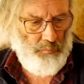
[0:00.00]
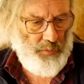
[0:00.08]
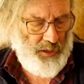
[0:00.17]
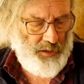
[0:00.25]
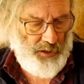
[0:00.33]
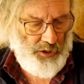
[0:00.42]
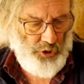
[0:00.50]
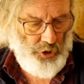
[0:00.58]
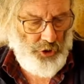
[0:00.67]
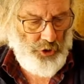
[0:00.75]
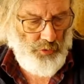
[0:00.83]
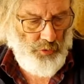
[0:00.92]
making
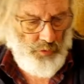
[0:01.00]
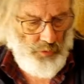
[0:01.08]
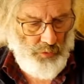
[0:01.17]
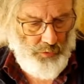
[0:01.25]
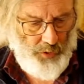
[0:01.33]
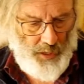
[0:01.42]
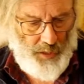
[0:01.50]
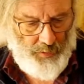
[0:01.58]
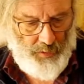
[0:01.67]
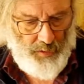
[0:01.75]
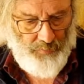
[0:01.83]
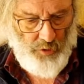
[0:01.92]
sure that
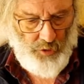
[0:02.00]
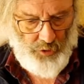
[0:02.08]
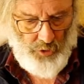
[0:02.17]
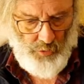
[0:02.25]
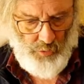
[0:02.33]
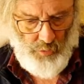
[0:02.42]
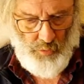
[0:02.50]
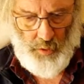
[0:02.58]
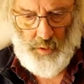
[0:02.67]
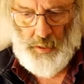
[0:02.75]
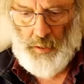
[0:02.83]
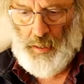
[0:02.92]
they're vertical
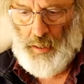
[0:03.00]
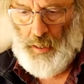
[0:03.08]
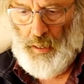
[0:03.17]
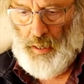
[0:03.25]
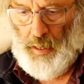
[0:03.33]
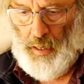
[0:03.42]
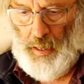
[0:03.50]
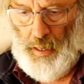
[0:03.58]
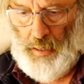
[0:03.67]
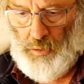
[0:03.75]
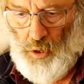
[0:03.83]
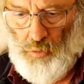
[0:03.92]

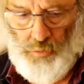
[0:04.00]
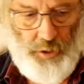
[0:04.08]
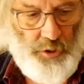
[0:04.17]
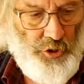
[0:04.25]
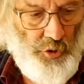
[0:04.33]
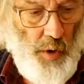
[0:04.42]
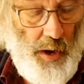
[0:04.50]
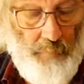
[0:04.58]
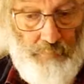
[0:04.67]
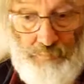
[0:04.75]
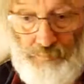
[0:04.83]
and the whole thing's square,